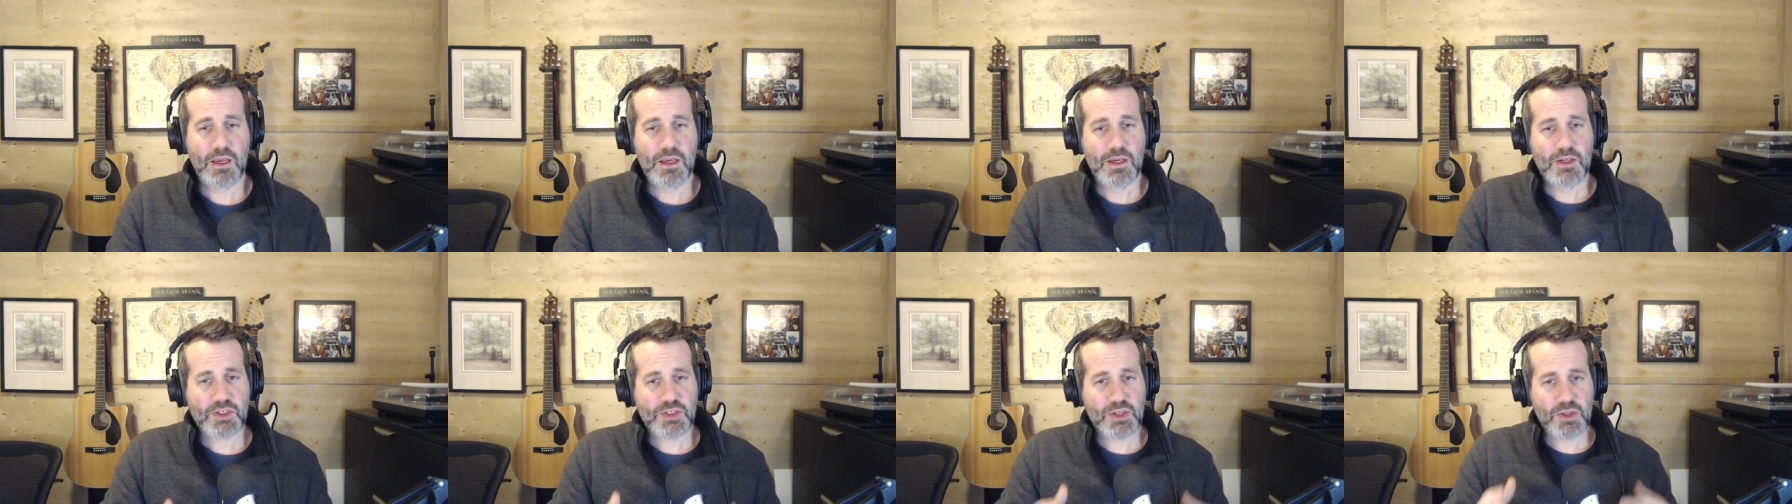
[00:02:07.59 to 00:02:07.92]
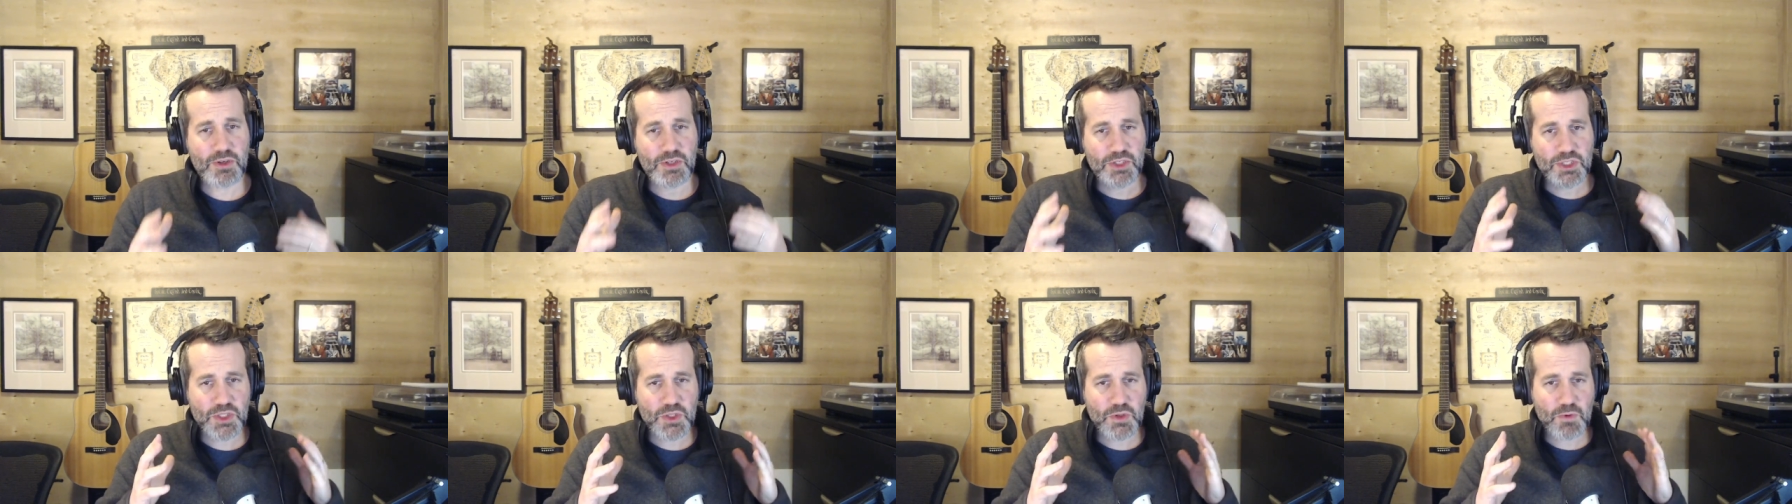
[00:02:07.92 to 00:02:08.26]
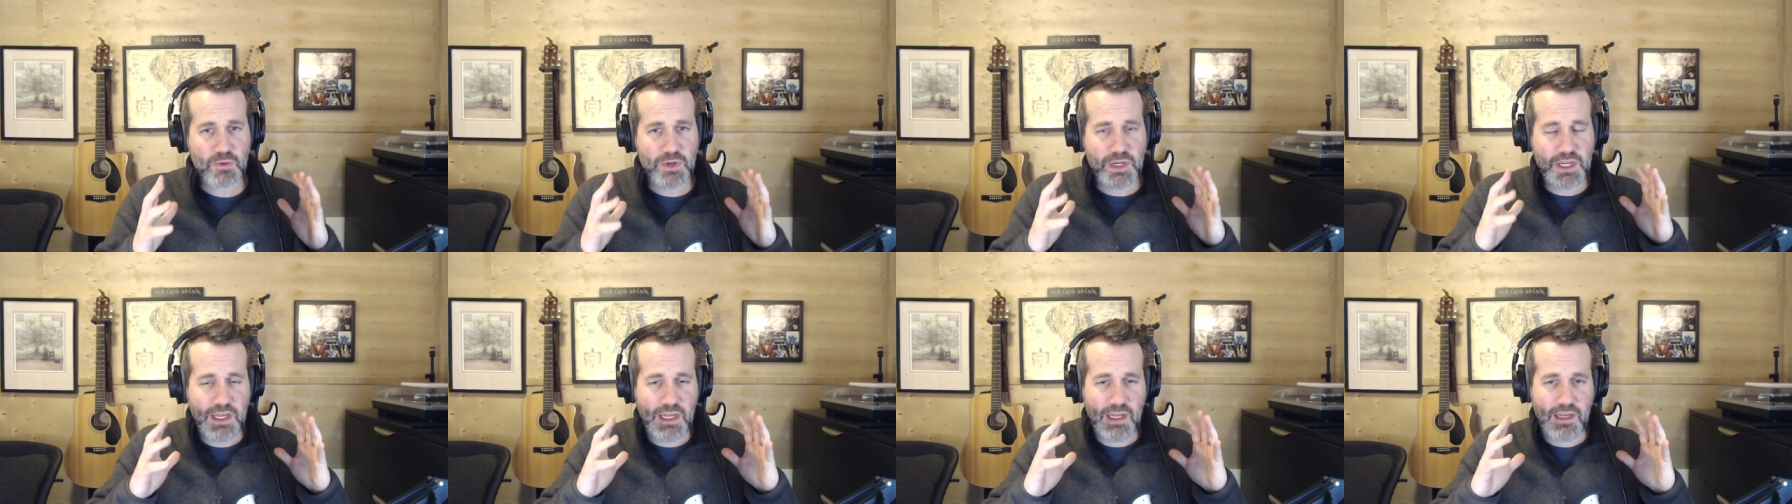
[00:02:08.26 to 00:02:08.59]
So there's
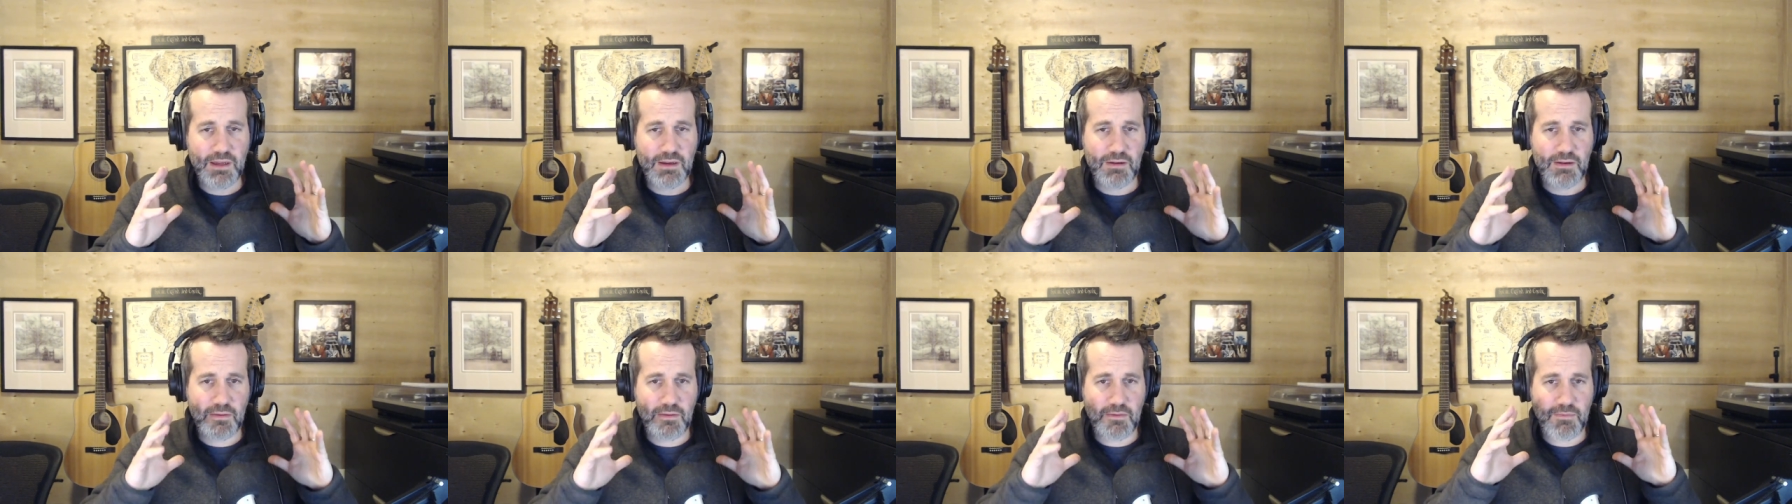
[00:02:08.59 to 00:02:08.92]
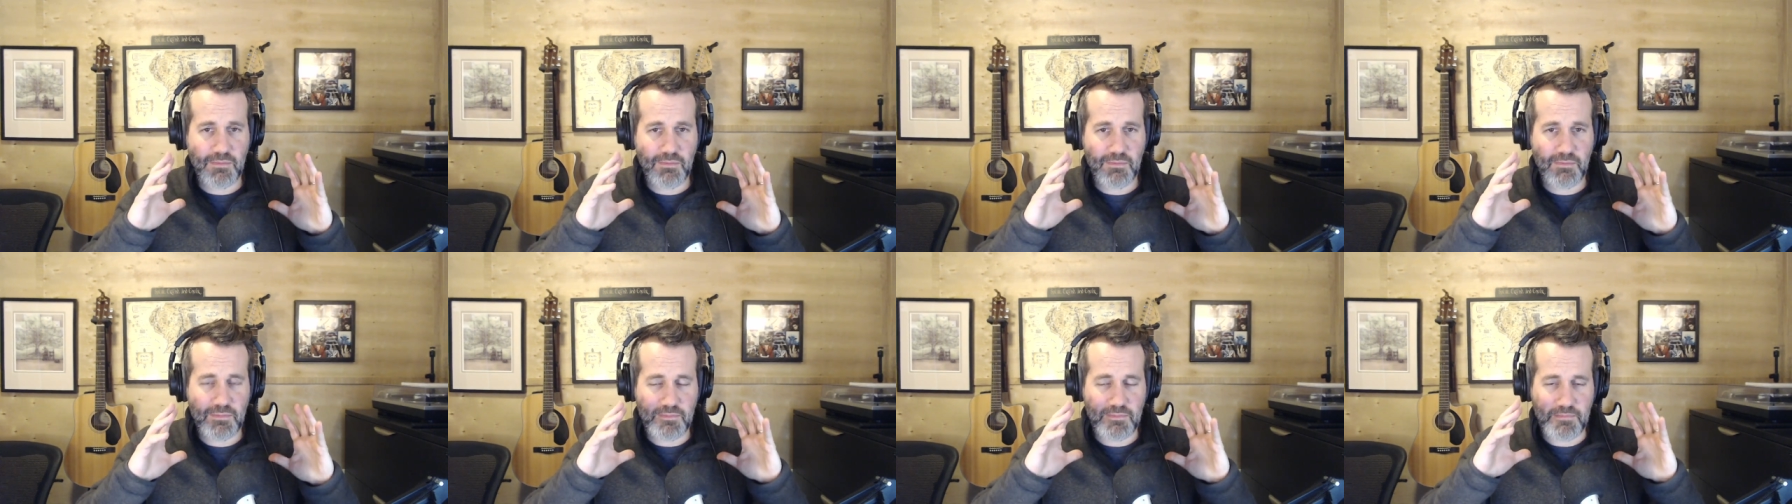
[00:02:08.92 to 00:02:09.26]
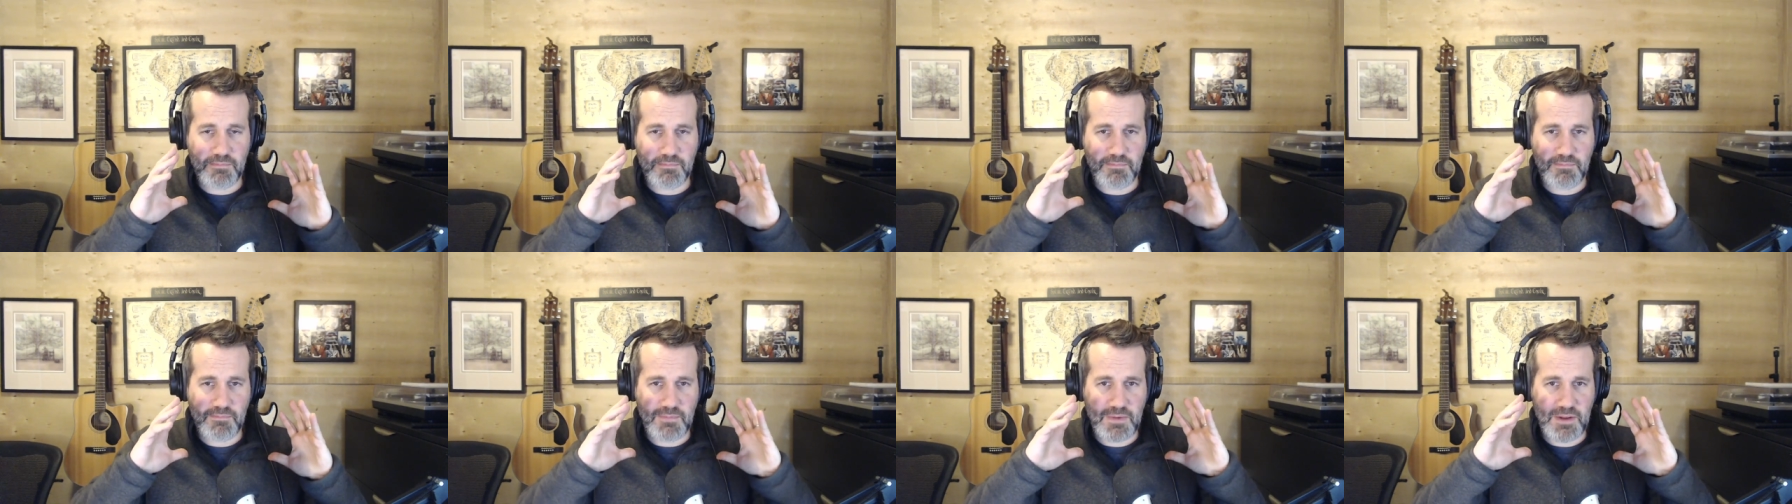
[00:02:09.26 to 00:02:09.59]
three
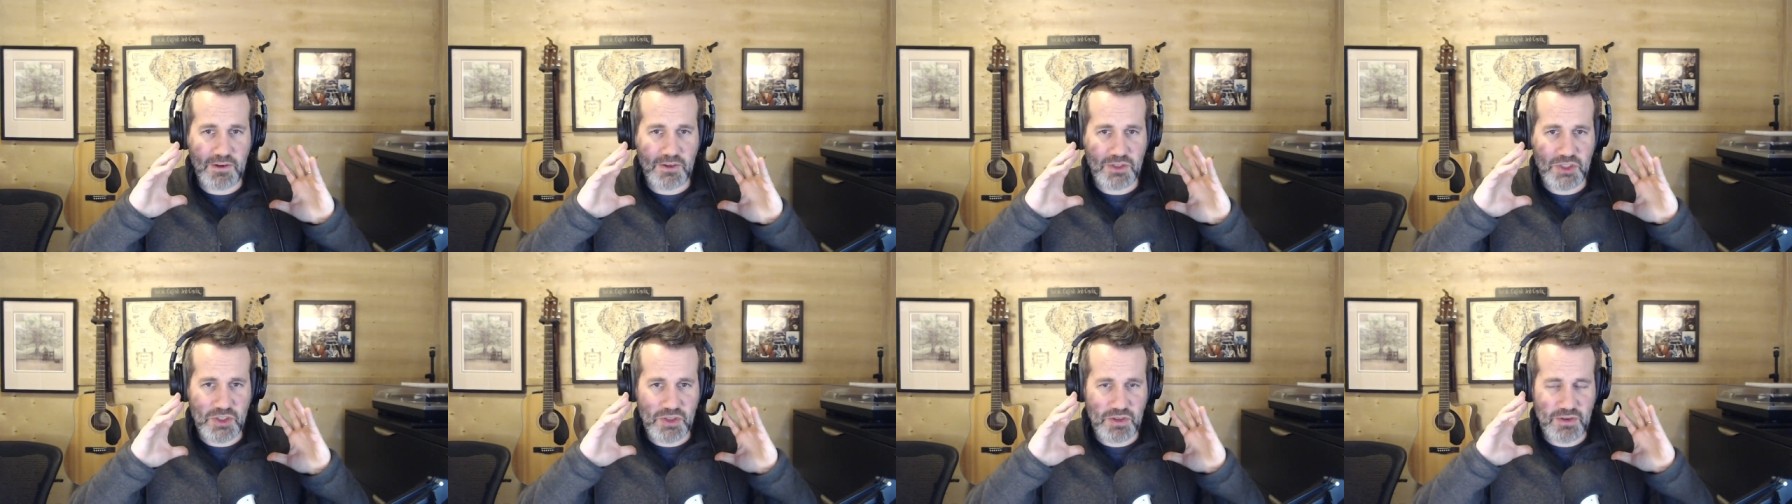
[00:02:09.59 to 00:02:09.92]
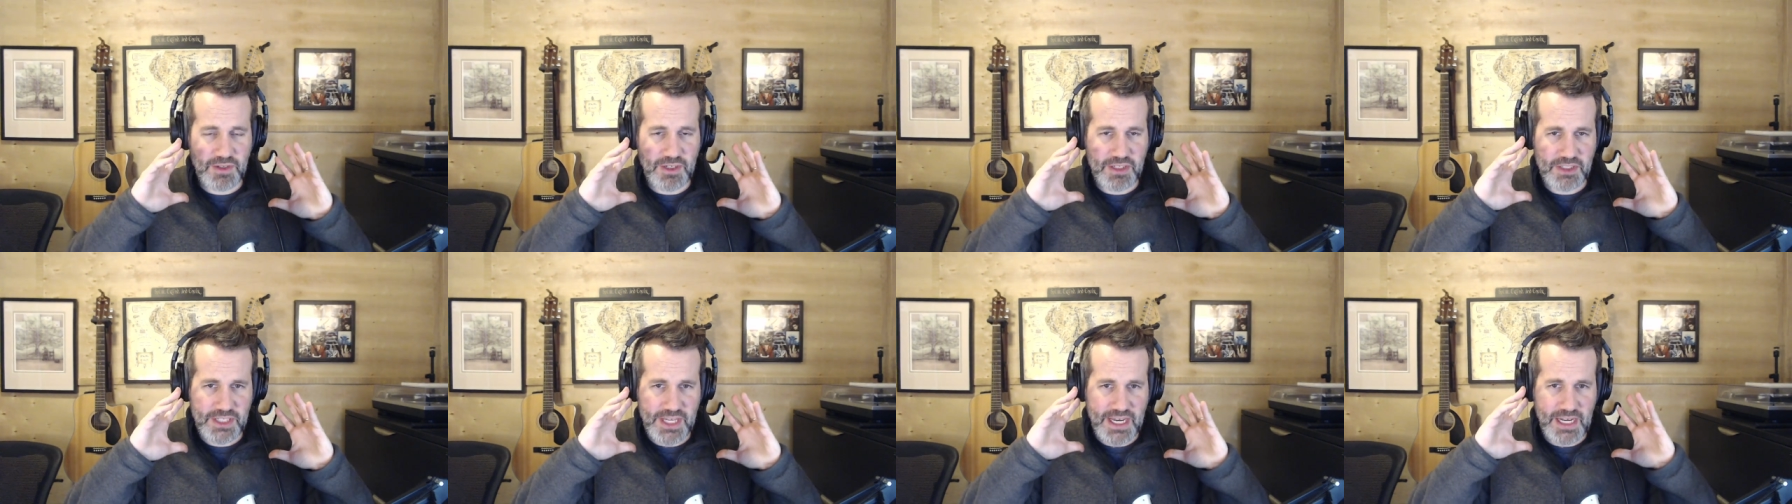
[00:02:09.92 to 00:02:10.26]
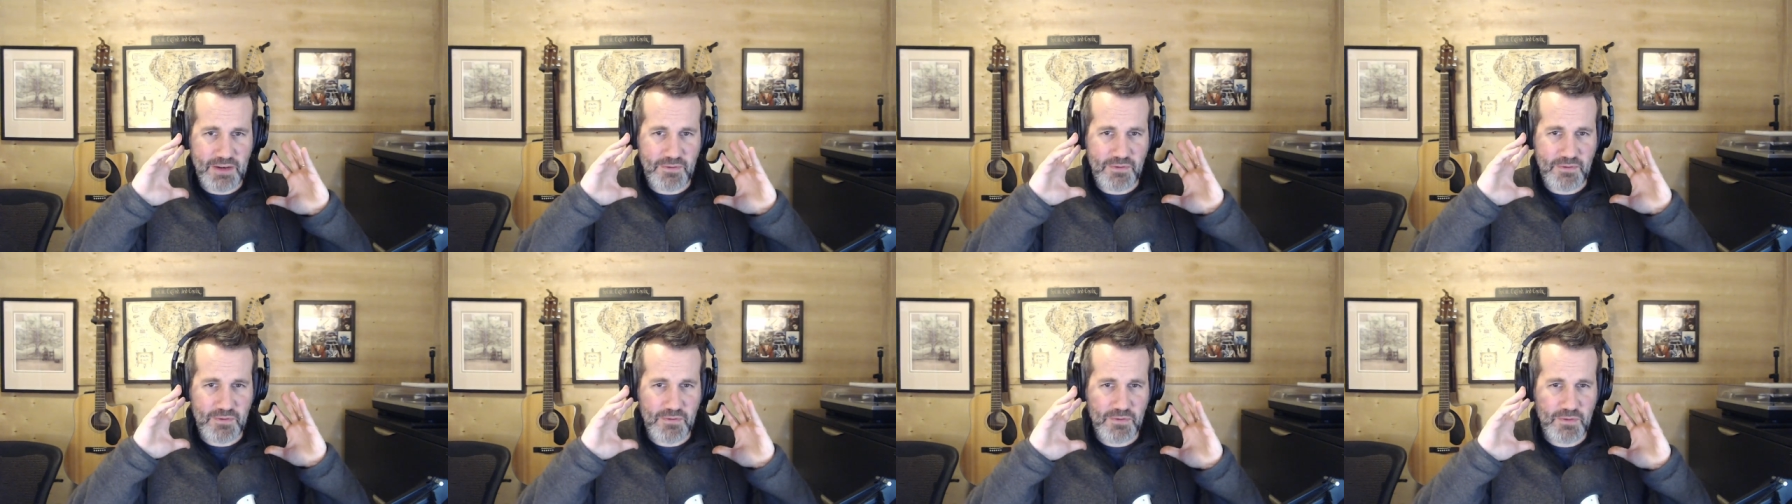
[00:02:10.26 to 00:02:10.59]
there's there's kind
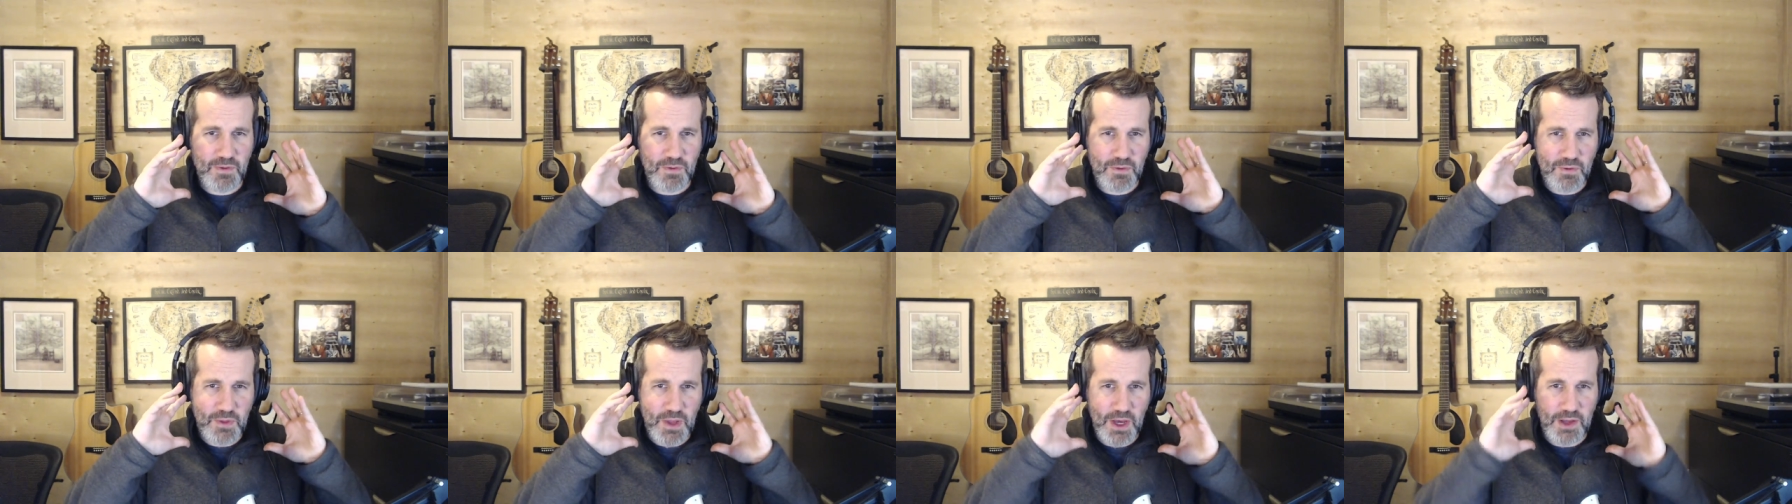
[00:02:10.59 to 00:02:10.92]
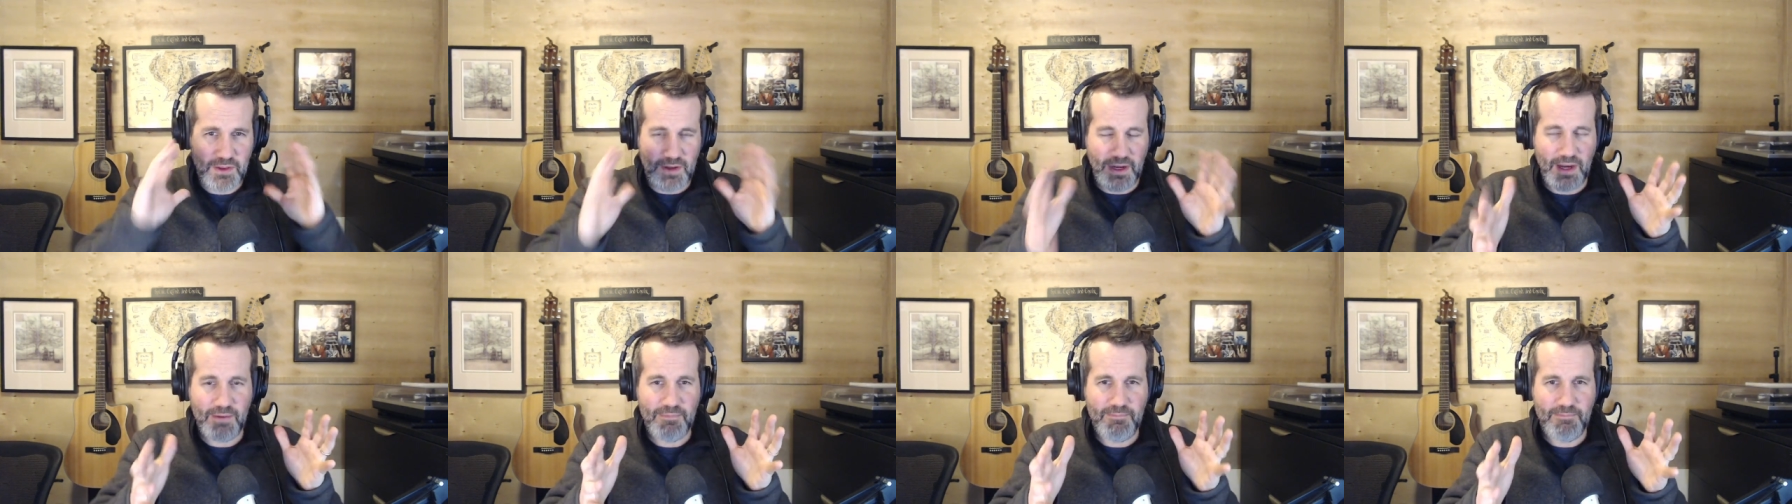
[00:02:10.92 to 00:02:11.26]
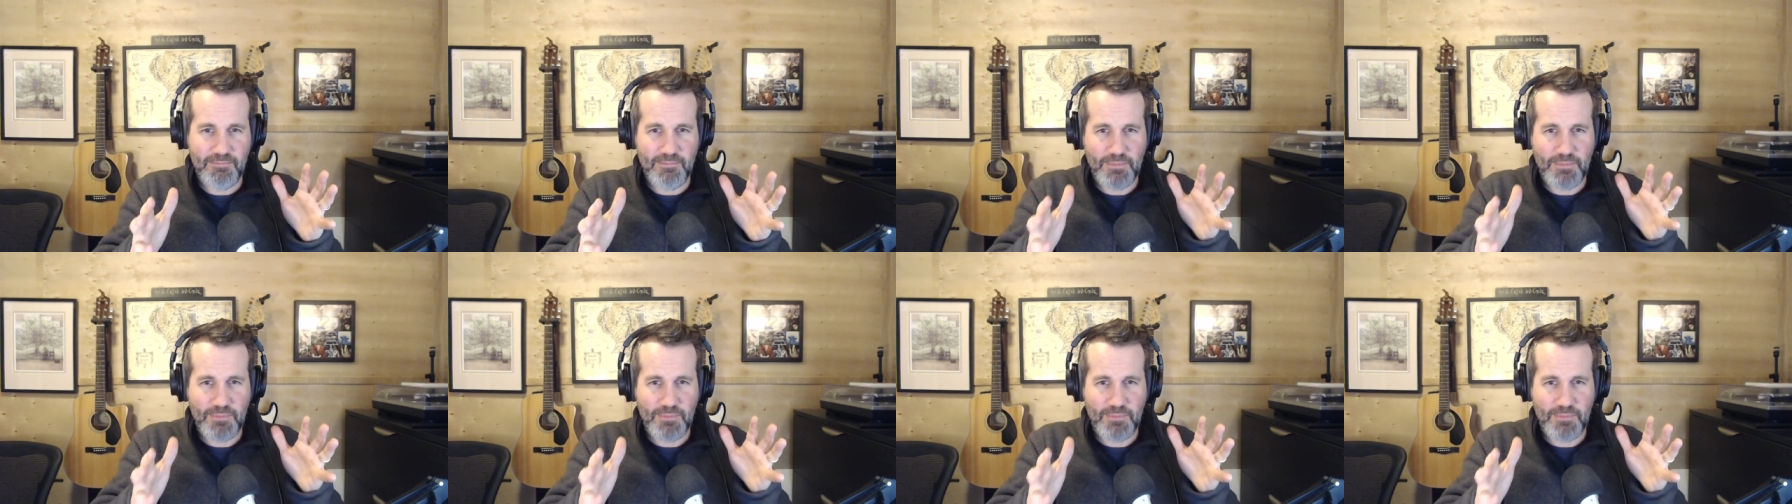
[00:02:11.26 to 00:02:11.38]
of th- uh, uh,